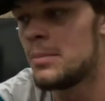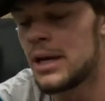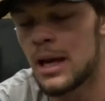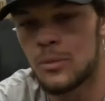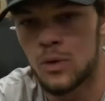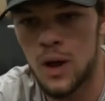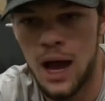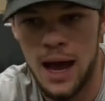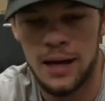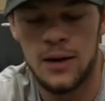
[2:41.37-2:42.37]
being able to
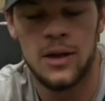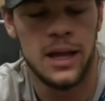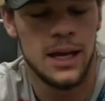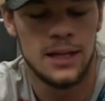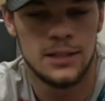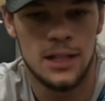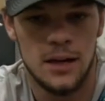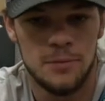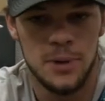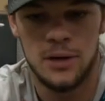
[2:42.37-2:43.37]
ride and all that kind of
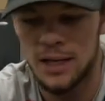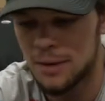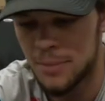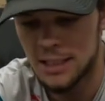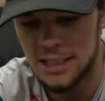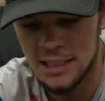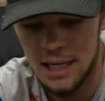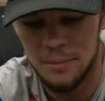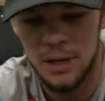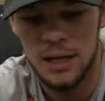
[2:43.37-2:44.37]
stuff, be able to get my seat
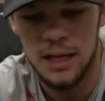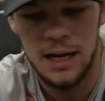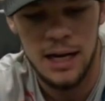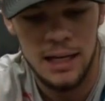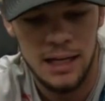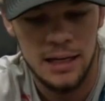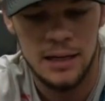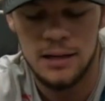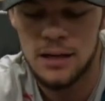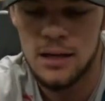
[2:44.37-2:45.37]
time in that I need
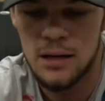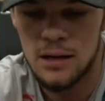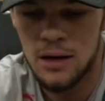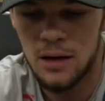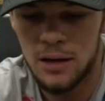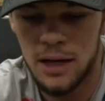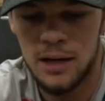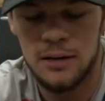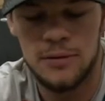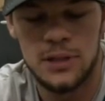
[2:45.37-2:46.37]
and all that
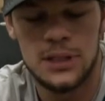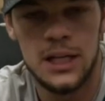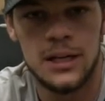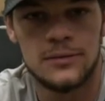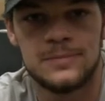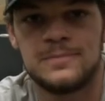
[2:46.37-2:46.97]
kind of fun stuff.